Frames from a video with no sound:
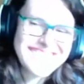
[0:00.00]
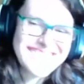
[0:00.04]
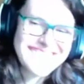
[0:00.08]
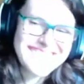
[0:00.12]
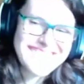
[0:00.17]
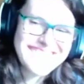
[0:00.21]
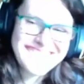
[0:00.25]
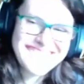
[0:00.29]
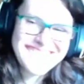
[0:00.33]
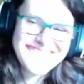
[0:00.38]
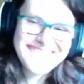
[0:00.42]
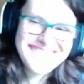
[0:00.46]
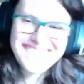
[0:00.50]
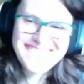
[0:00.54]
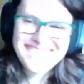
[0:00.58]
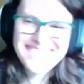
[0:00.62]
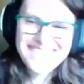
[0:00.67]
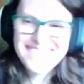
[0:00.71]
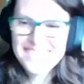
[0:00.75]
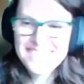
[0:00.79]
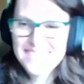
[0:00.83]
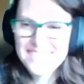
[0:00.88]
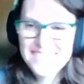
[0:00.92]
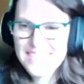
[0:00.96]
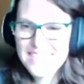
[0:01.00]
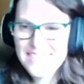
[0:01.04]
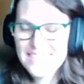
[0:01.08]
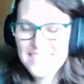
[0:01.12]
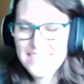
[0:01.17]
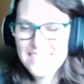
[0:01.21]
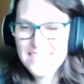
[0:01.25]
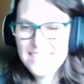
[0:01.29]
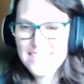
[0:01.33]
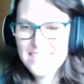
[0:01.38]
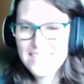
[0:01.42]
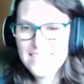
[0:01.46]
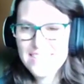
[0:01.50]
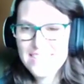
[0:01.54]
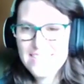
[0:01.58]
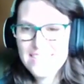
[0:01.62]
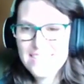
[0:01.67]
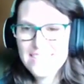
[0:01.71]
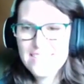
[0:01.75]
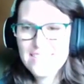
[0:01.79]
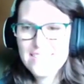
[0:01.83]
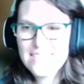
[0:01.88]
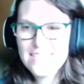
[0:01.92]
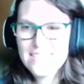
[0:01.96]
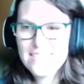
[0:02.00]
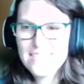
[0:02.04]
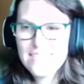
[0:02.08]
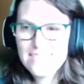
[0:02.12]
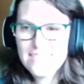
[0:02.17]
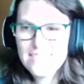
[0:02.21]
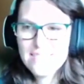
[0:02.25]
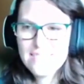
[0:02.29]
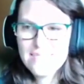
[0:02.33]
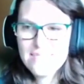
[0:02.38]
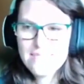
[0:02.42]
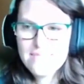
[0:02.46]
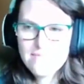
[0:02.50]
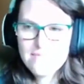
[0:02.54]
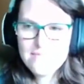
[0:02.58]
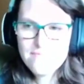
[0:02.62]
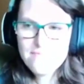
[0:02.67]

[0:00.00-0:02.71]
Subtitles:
[no speech]